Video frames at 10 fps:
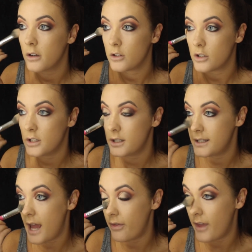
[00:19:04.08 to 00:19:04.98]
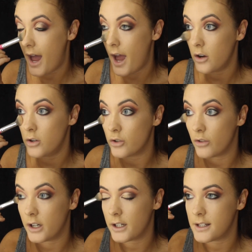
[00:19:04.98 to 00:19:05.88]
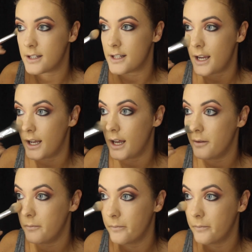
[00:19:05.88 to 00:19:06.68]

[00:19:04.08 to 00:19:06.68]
just to set that under eye concealer.